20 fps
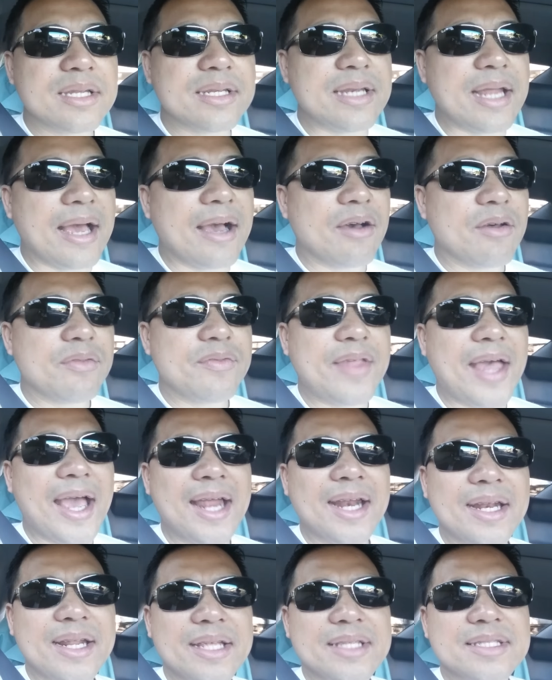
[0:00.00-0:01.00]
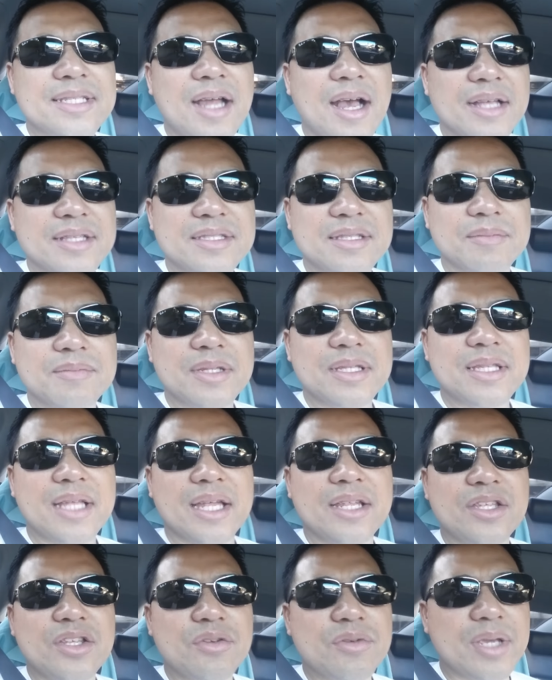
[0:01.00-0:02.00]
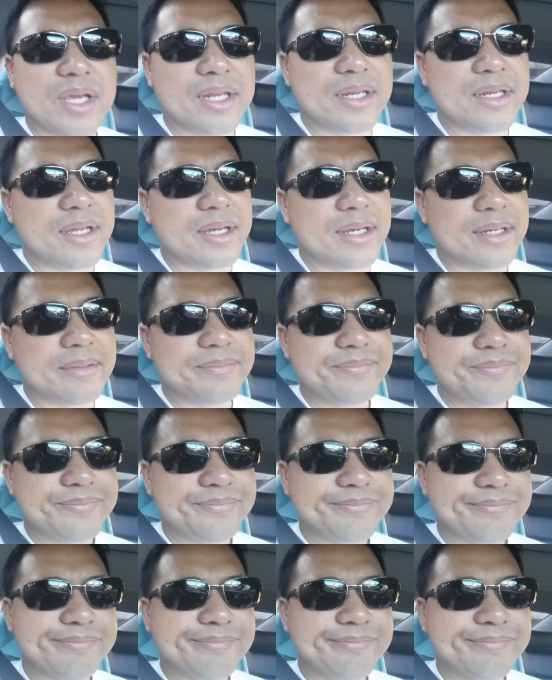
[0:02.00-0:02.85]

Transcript: Now, that is not something that you can, the